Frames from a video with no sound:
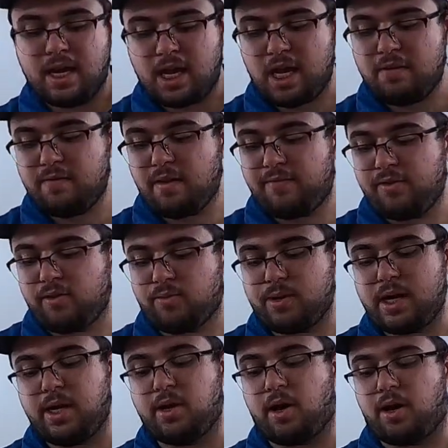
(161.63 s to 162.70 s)
Even if you
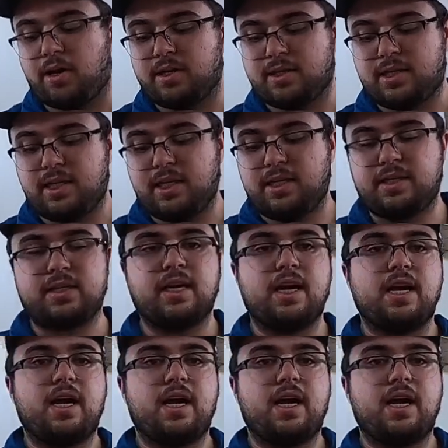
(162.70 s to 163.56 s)
read RZ's